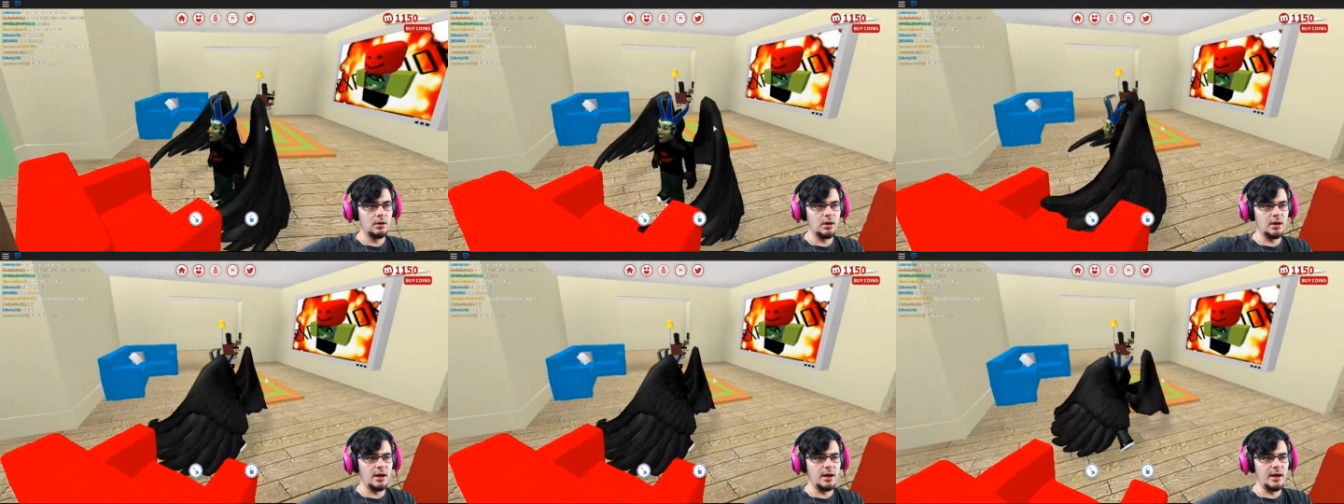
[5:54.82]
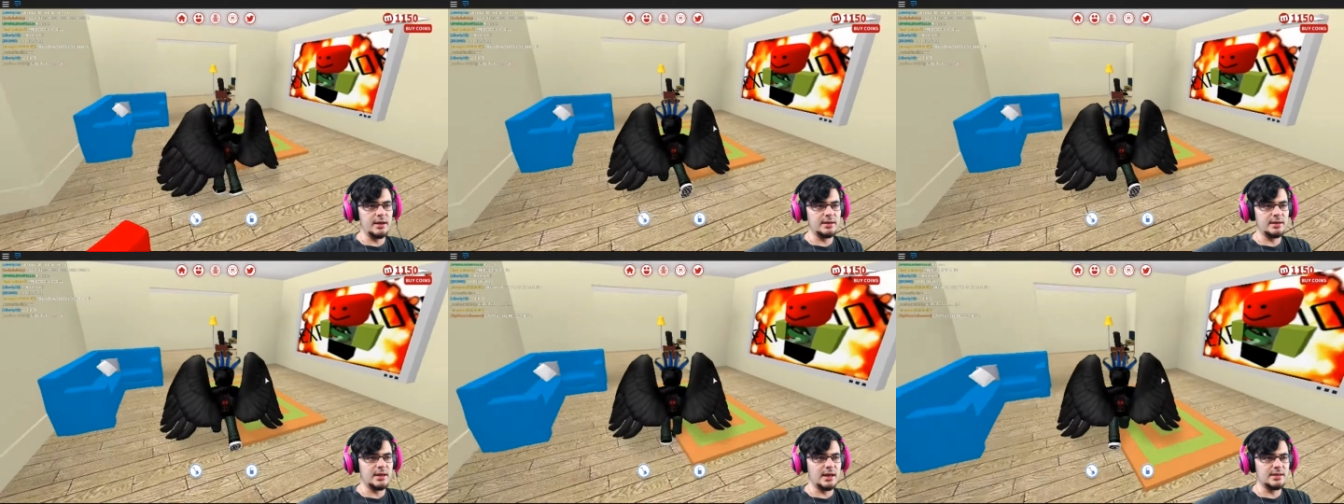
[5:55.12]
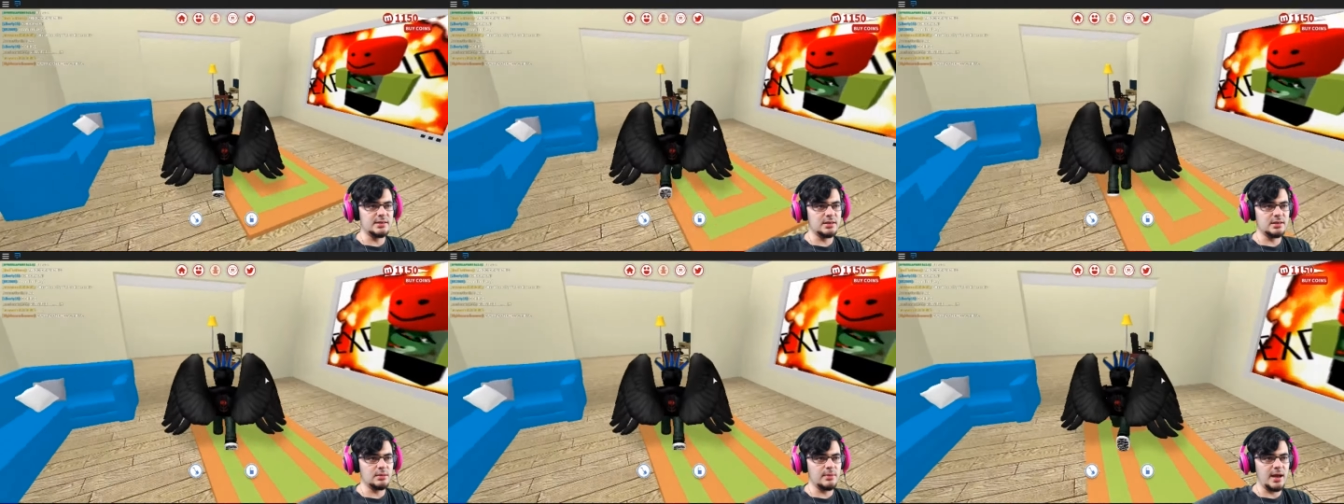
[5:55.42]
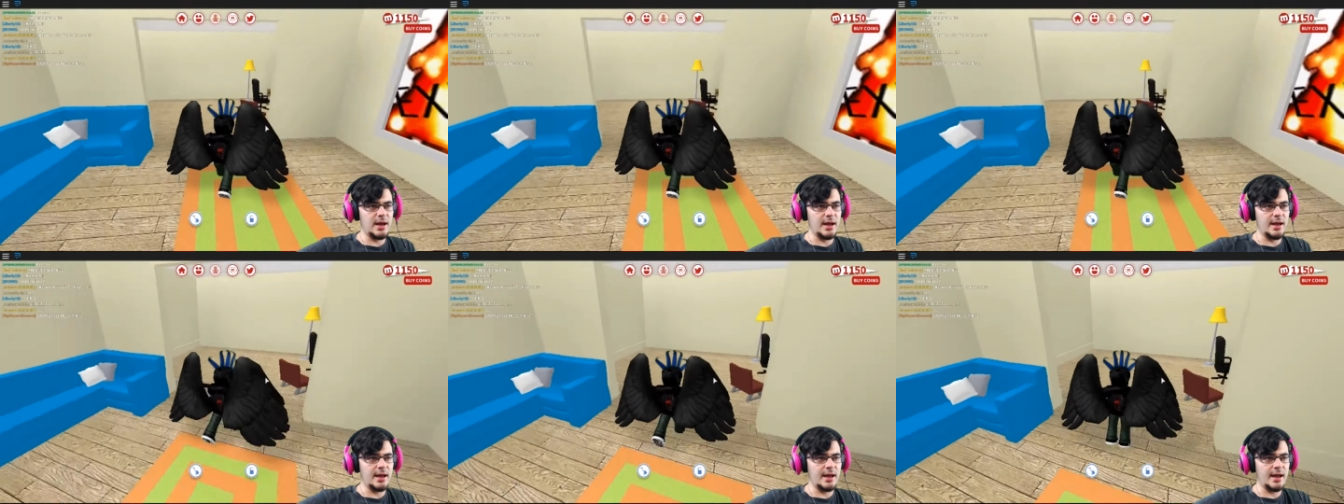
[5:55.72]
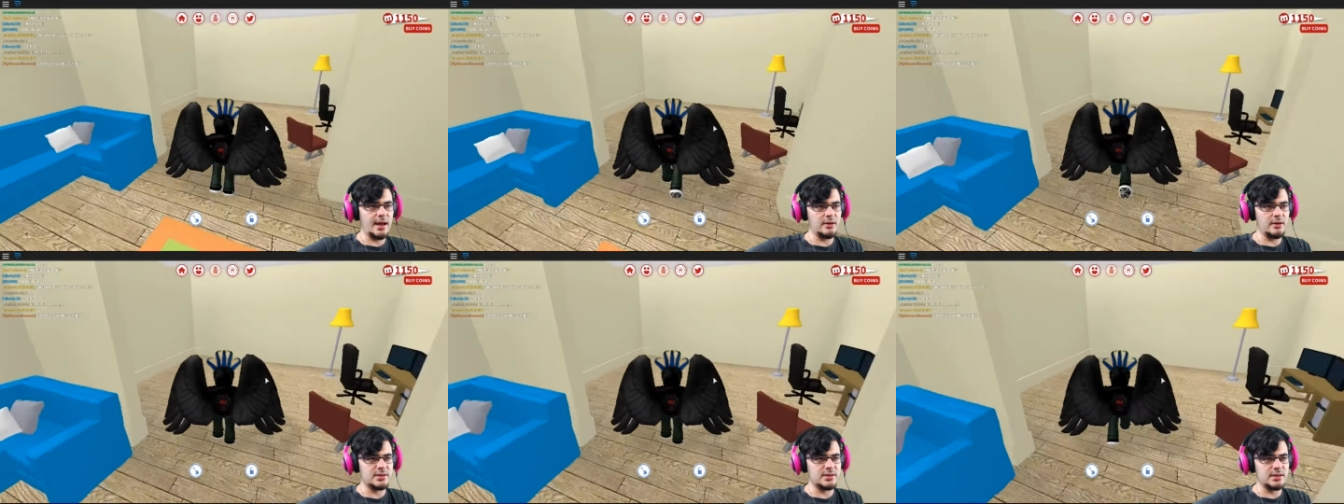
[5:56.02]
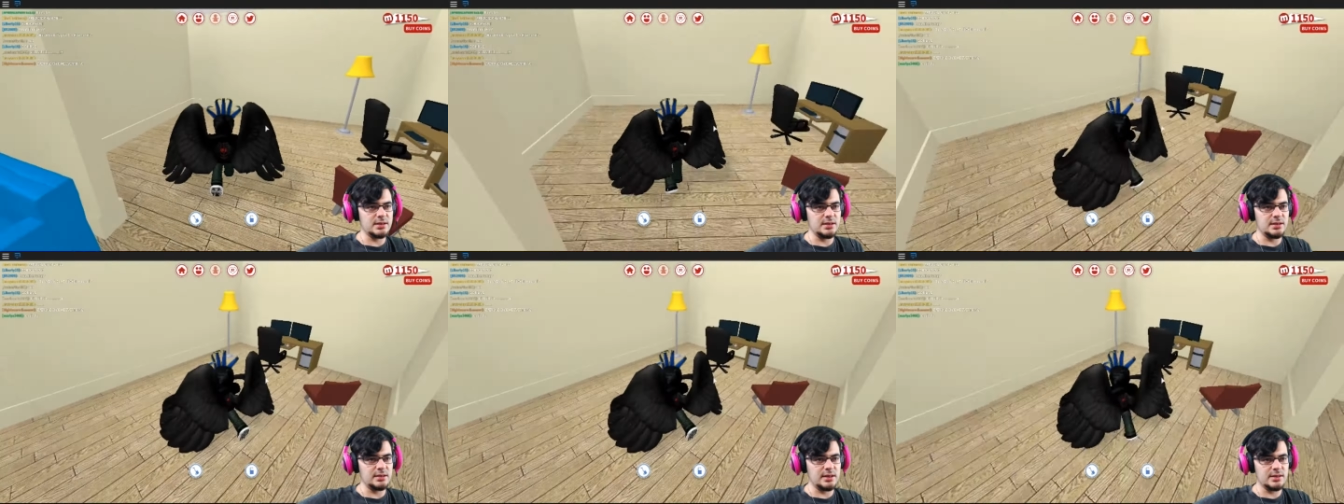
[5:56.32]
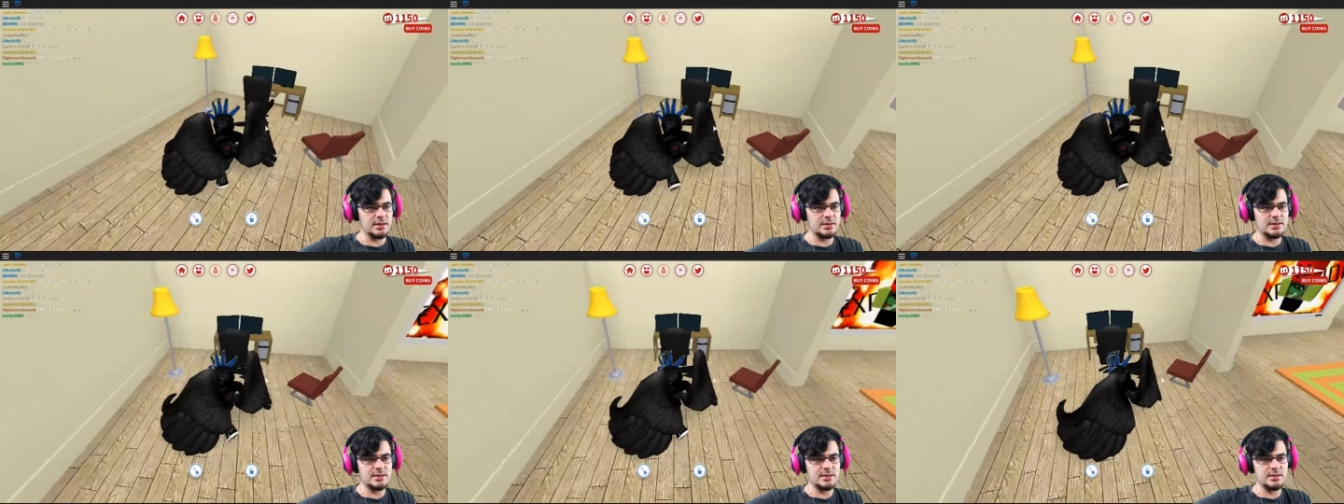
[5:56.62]
Alright guys, look at my house. It,
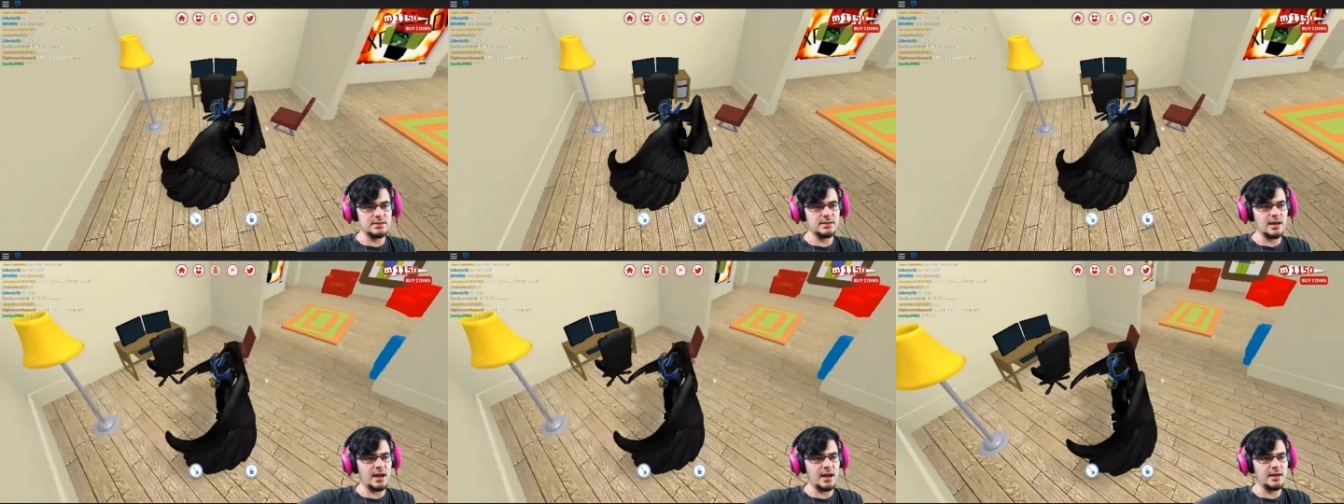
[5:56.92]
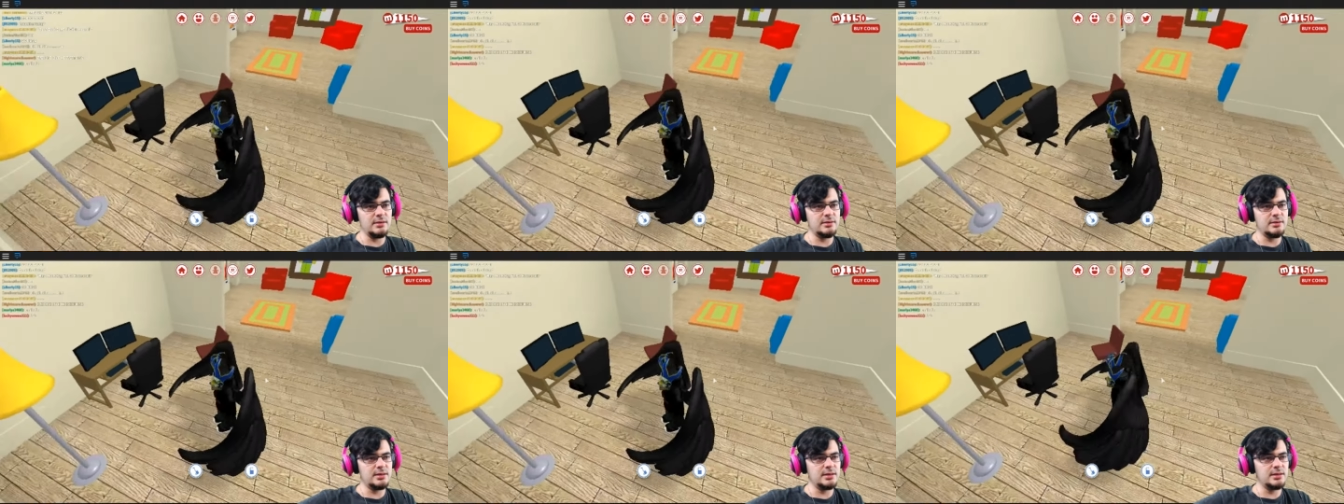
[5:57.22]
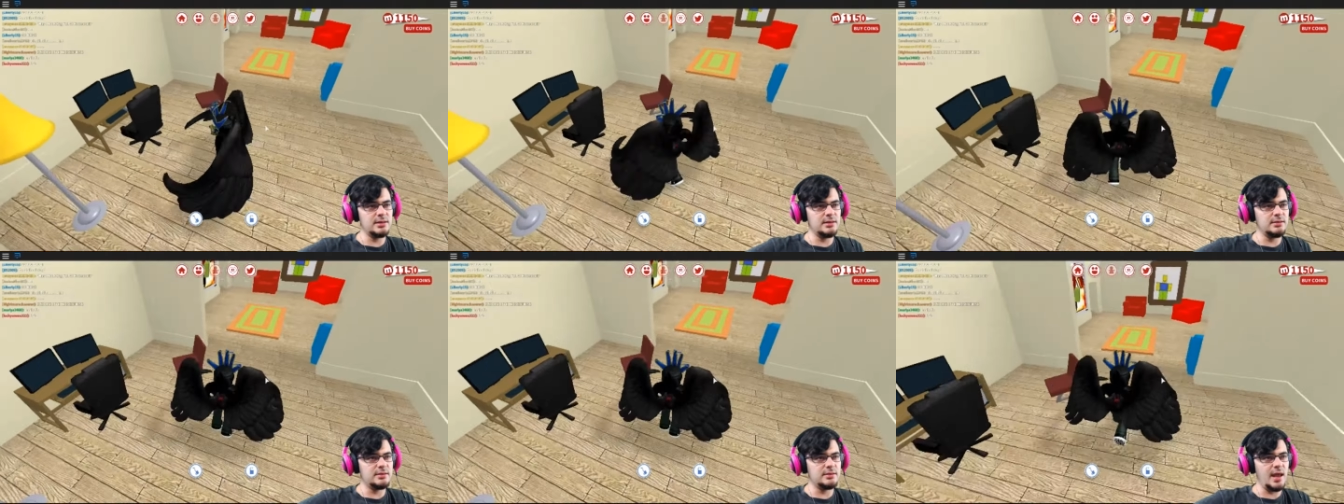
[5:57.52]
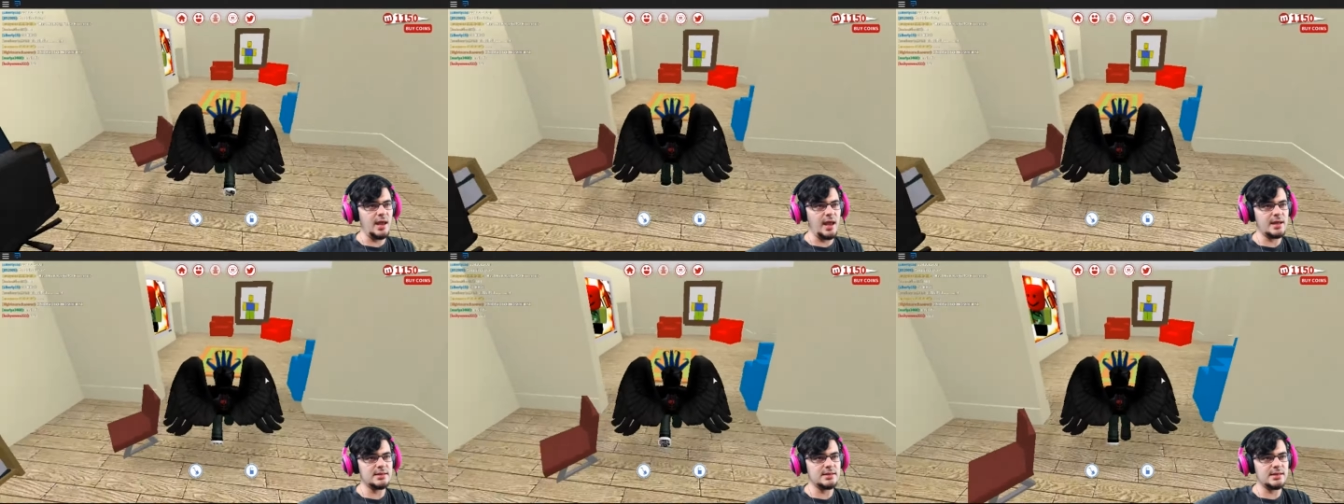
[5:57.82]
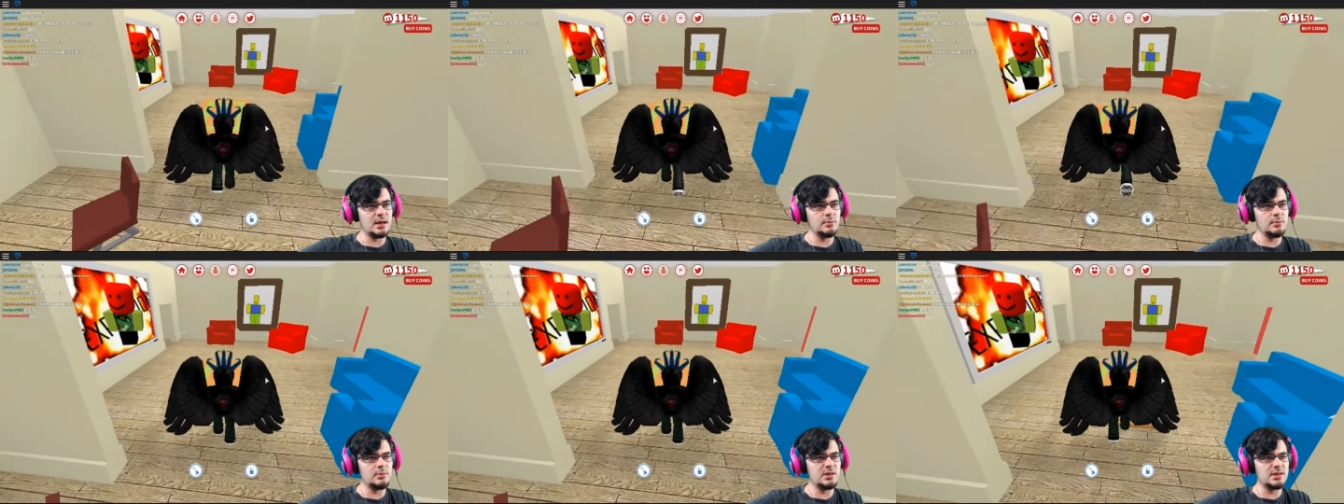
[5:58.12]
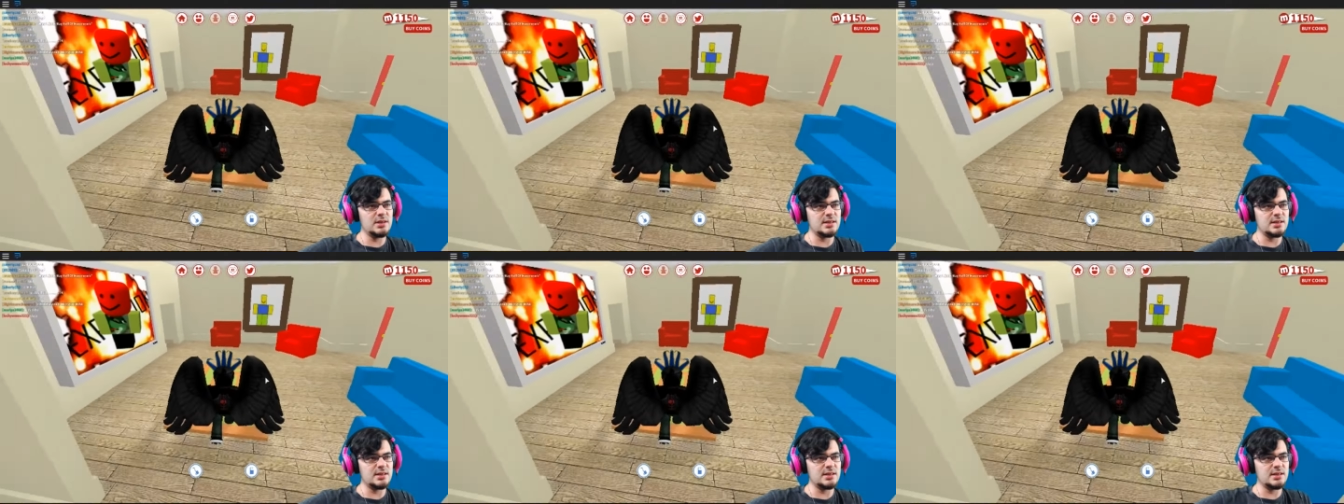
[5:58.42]
this is, uh, you, you can't tell me